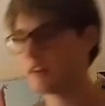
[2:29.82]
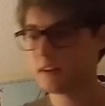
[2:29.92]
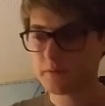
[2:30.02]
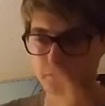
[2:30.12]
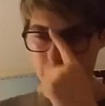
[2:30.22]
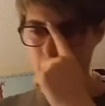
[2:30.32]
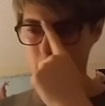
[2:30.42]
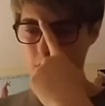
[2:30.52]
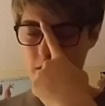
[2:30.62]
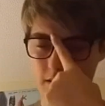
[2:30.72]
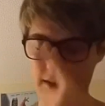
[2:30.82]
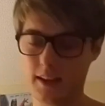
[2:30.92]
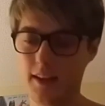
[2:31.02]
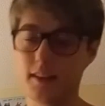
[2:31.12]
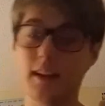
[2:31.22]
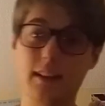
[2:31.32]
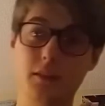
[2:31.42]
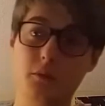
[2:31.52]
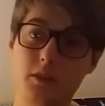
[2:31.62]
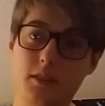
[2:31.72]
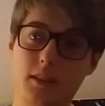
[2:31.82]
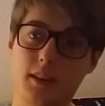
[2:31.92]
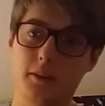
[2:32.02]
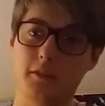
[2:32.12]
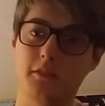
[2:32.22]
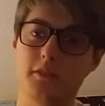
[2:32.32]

know, and Gwen's like, hey, I liked what you did there